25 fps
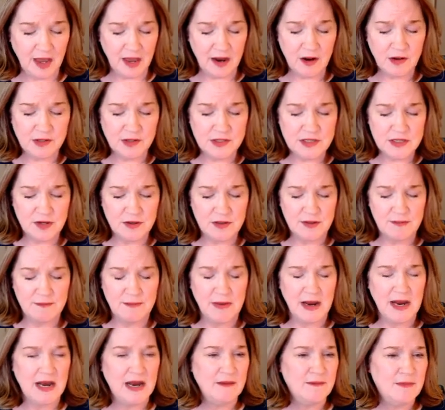and also the
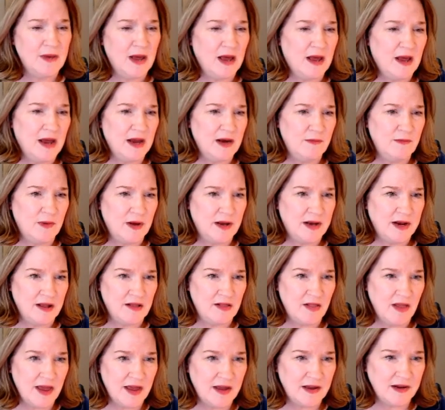meaning behind what a
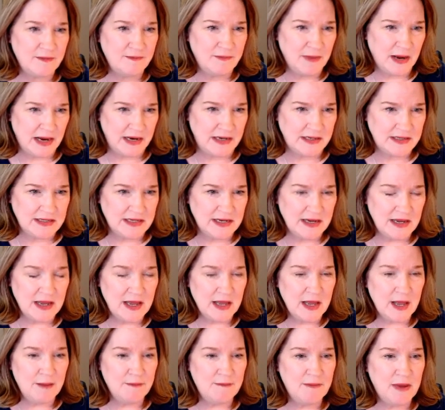cloud means.
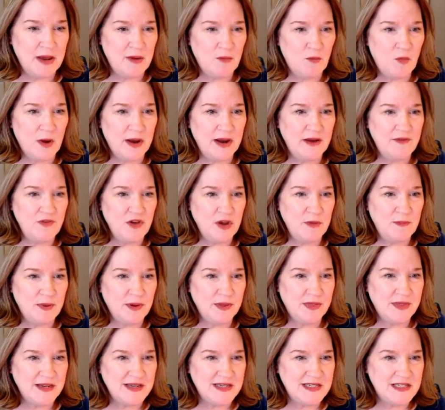But what if you
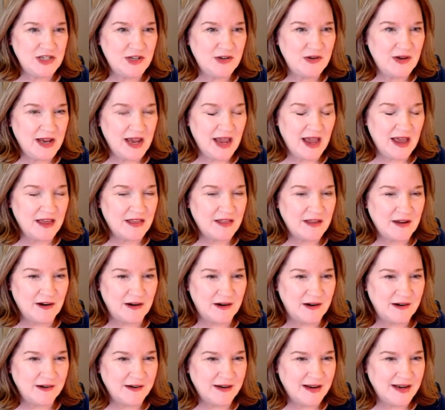put these two
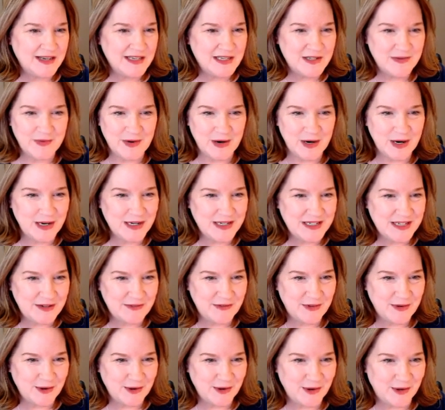together? It's very
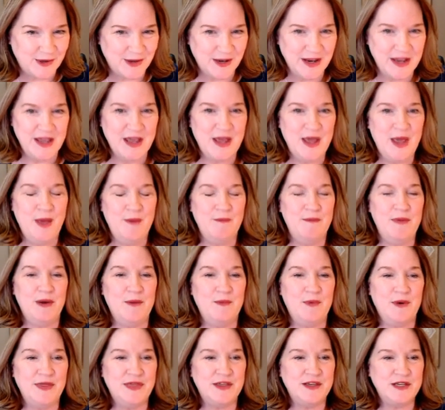difficult.
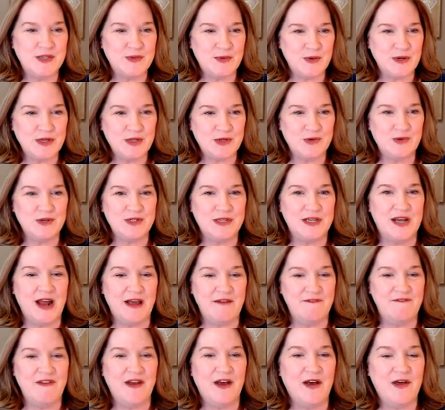But with this resource that
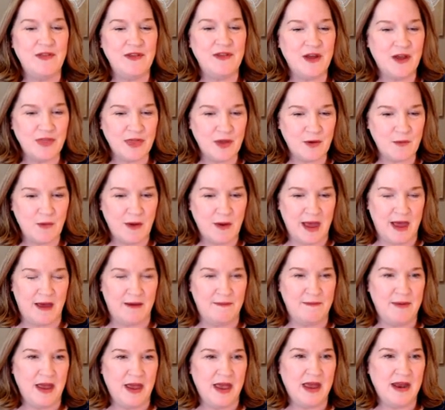I found on the
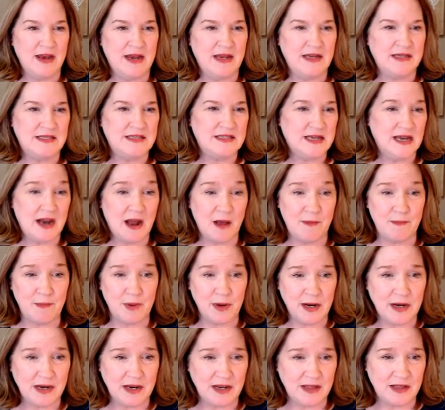web, and I'll
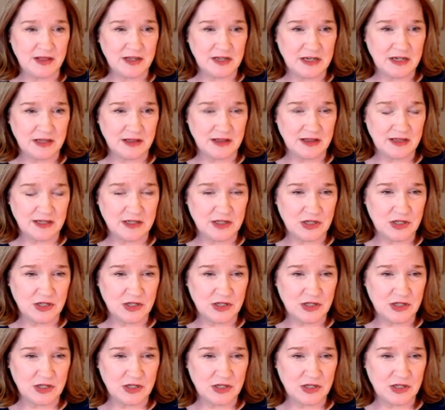put it in the